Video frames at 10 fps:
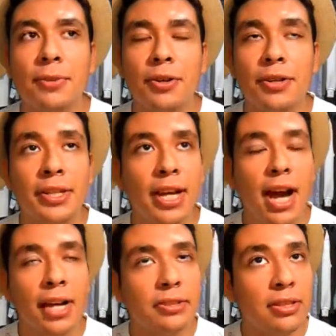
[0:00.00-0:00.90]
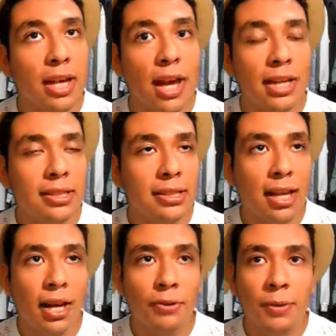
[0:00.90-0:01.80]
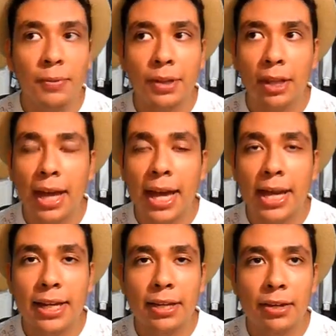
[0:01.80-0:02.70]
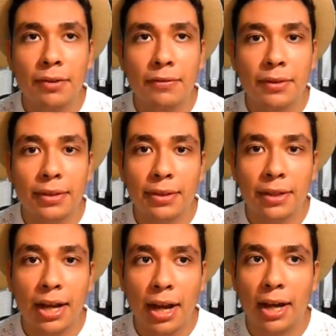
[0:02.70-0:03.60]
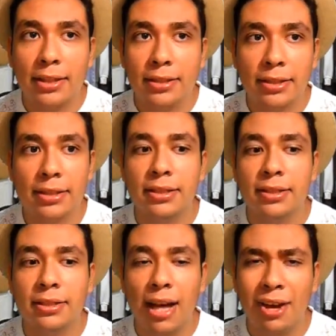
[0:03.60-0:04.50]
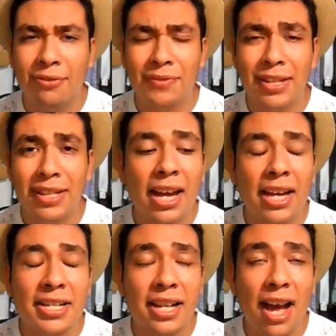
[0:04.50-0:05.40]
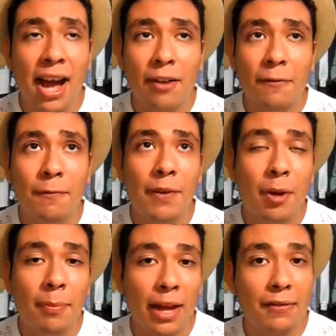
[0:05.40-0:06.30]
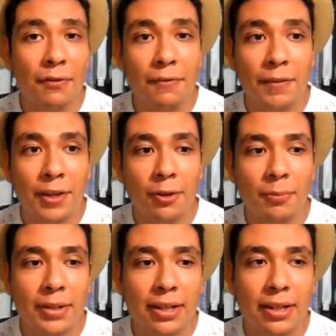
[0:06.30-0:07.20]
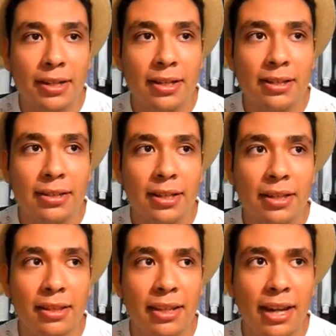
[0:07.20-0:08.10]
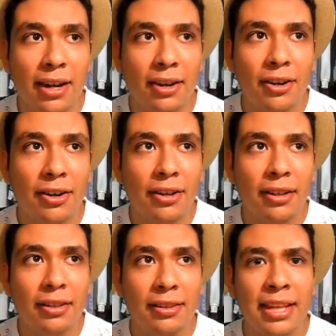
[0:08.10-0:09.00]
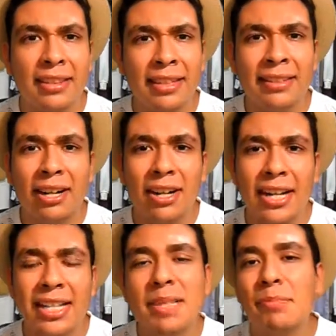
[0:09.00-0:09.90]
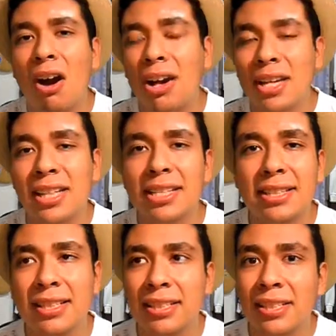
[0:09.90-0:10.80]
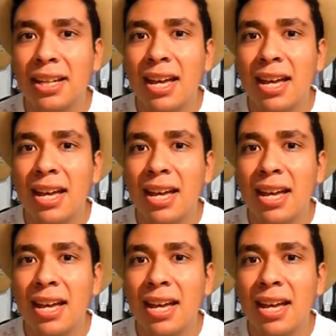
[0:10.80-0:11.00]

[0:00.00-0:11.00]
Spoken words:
well, yeah, I did not agree with any of the guys' outfits, and I felt bad for Phil because they think he's mocking the